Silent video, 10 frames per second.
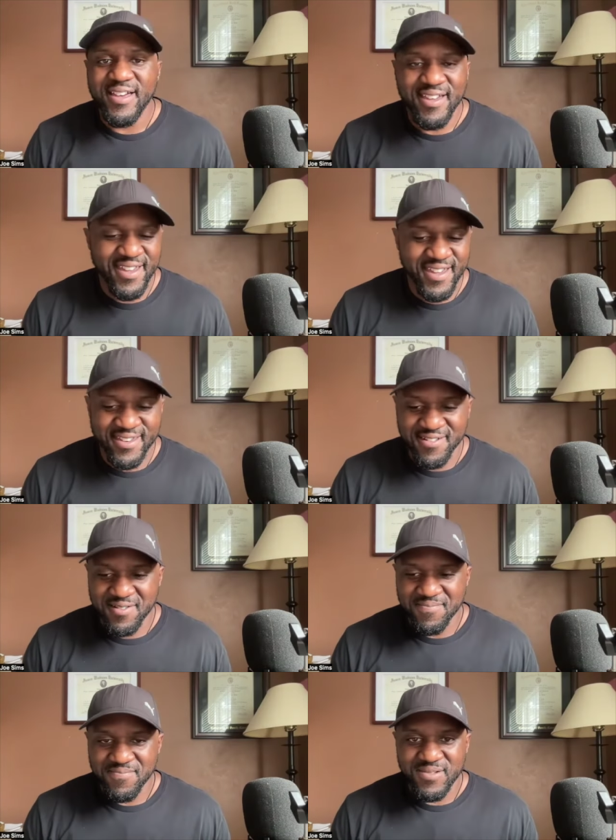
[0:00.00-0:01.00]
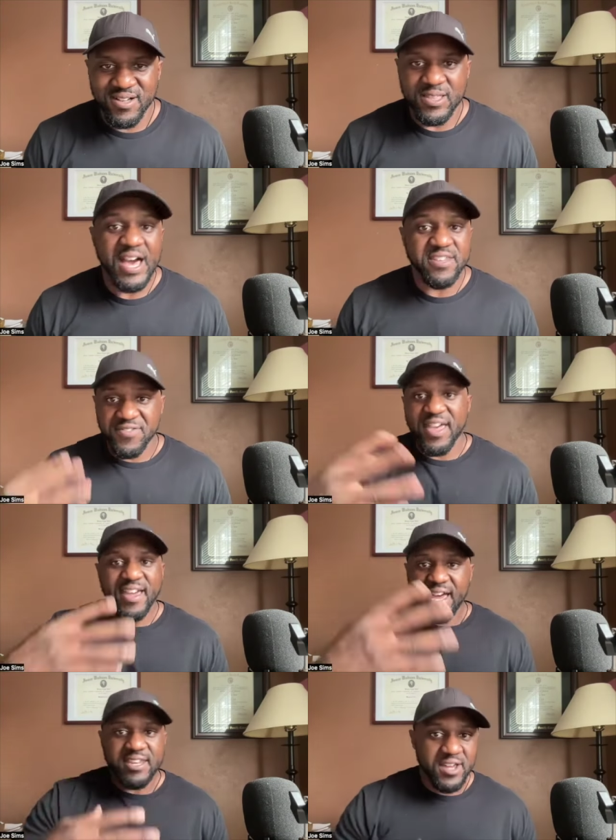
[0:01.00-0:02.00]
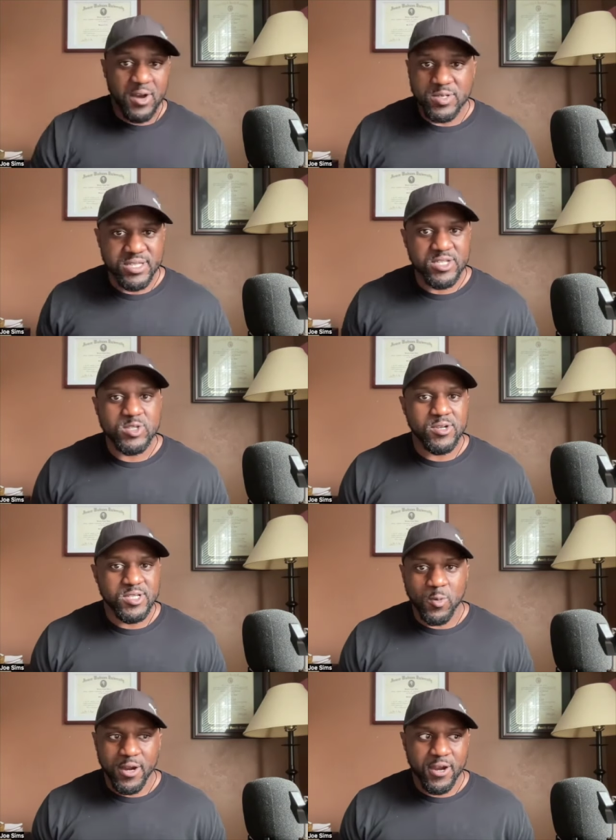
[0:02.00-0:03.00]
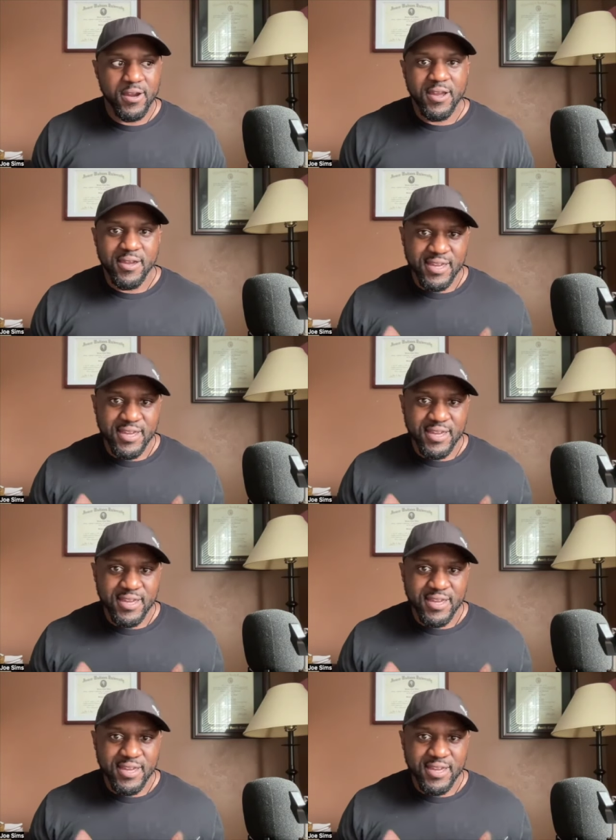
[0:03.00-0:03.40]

Oh. And a lot of that kind of goes into it to where